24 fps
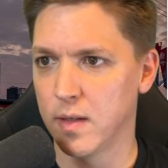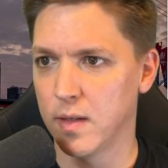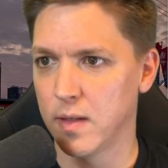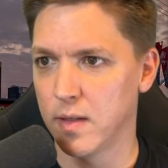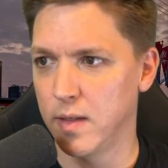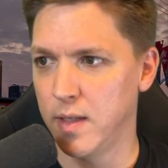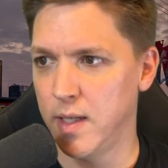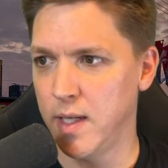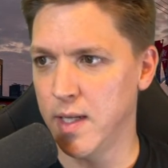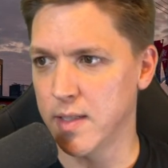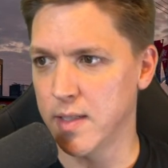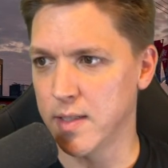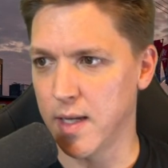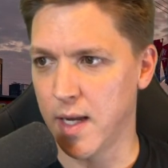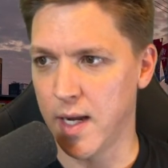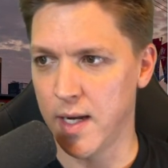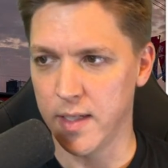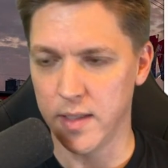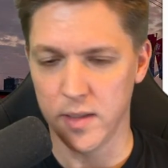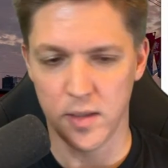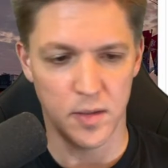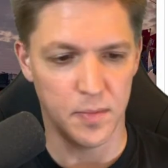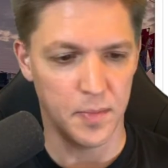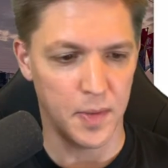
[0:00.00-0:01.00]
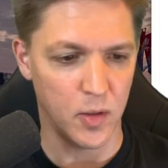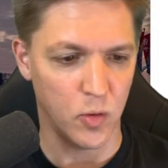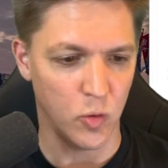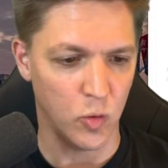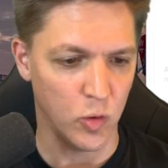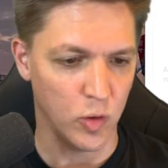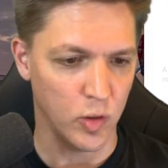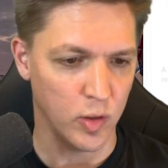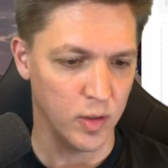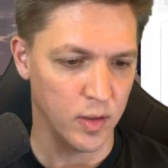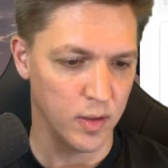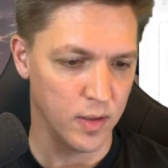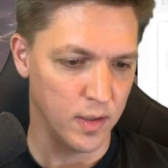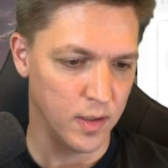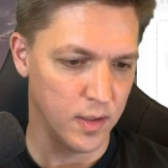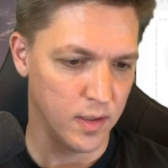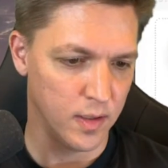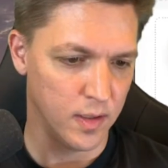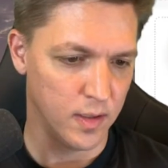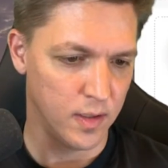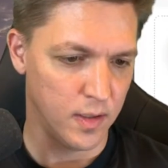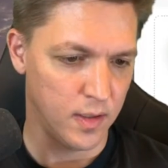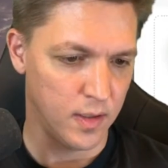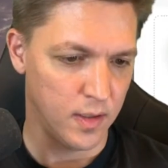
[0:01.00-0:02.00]
Yes, add it to my order.
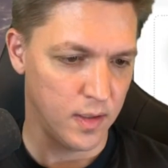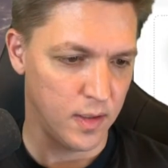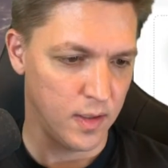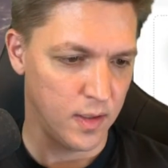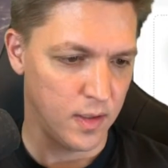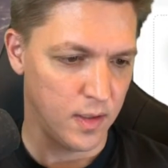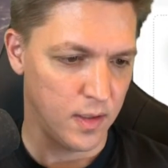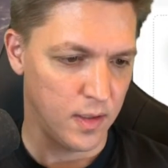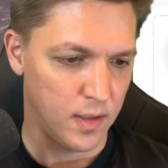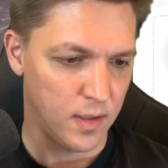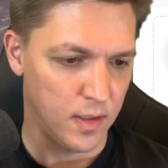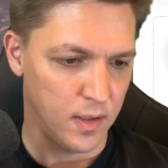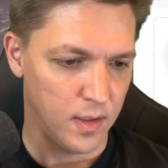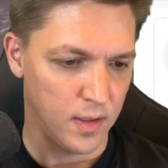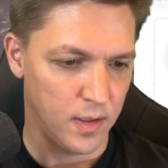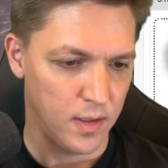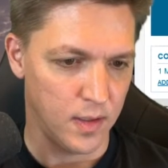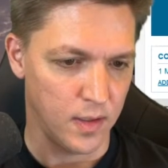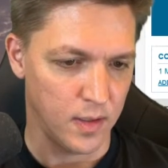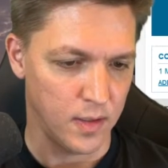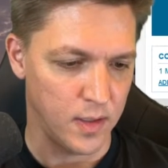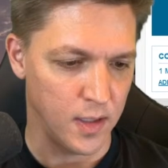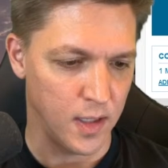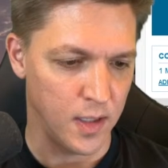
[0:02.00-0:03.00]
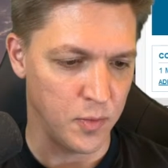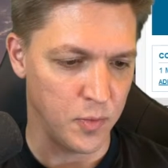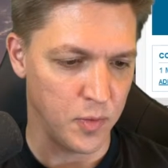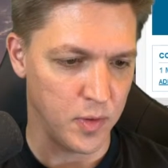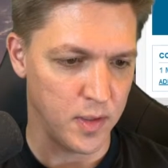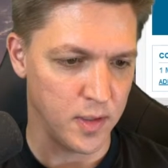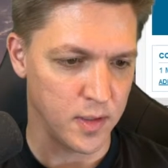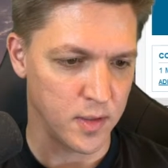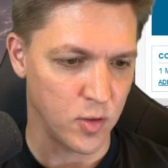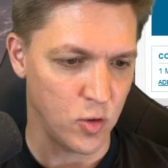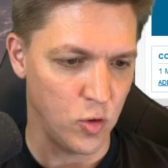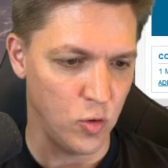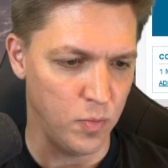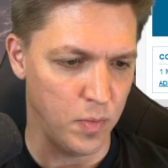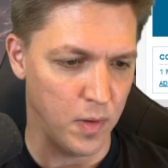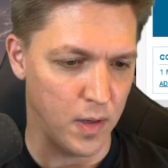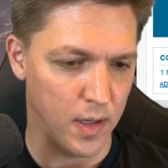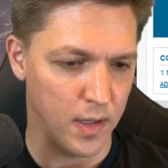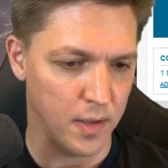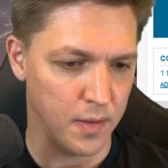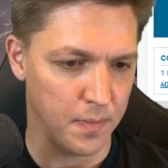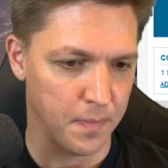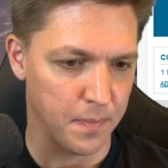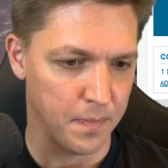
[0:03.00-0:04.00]
Done with this coupon.